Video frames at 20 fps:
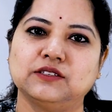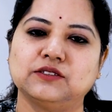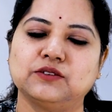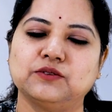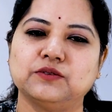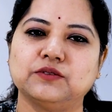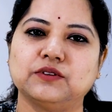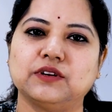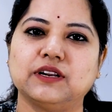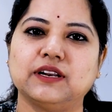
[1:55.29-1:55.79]

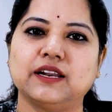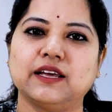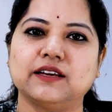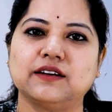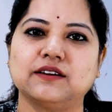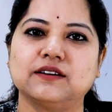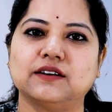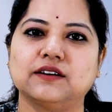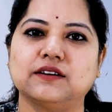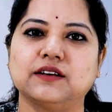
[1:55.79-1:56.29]
So
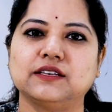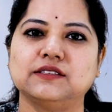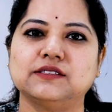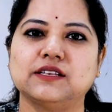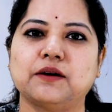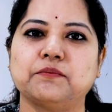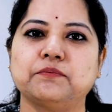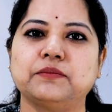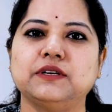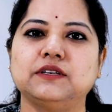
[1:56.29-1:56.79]
like uh,
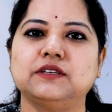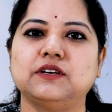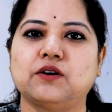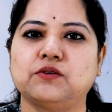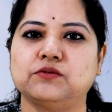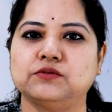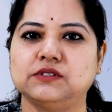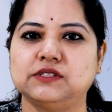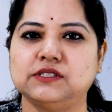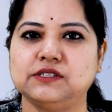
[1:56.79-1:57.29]
example,
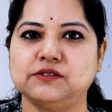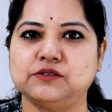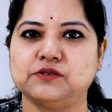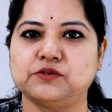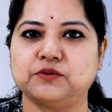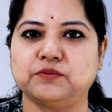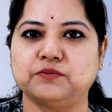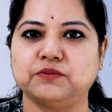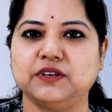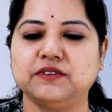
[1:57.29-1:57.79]
Down
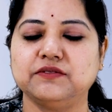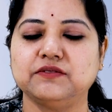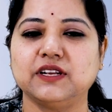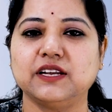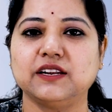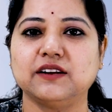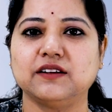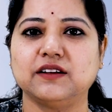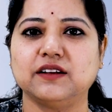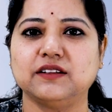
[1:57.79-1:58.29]
syndrome, if
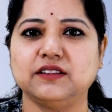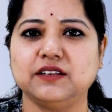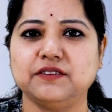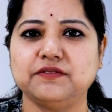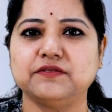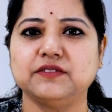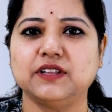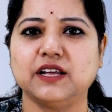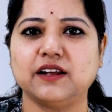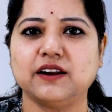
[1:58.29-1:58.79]
they are
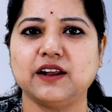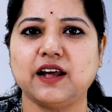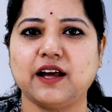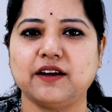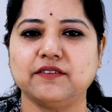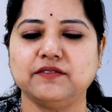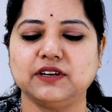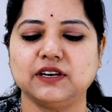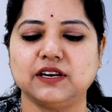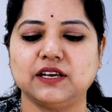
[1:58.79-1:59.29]
if they are
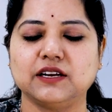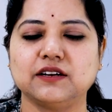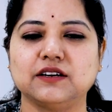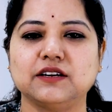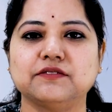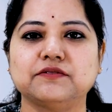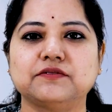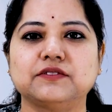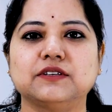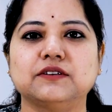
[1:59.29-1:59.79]
having, like
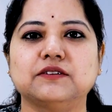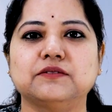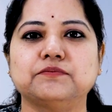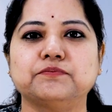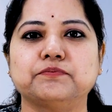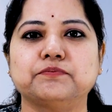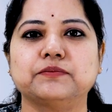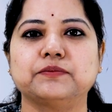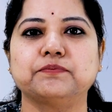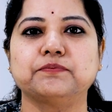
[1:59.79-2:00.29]
if the
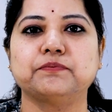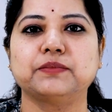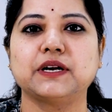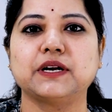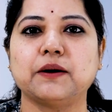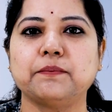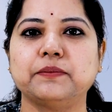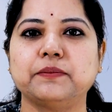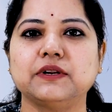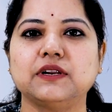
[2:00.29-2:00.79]

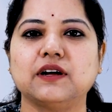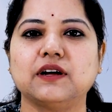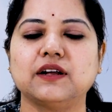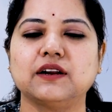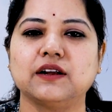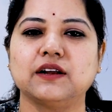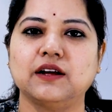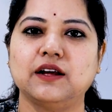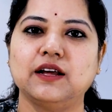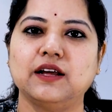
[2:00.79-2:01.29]
couple
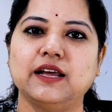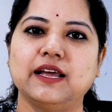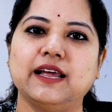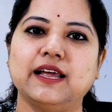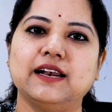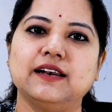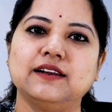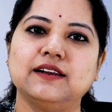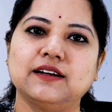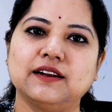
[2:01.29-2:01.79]
are
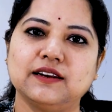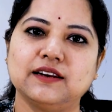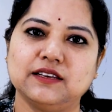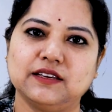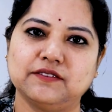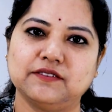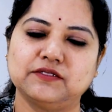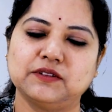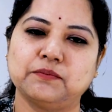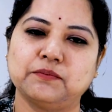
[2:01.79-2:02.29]
elderly, if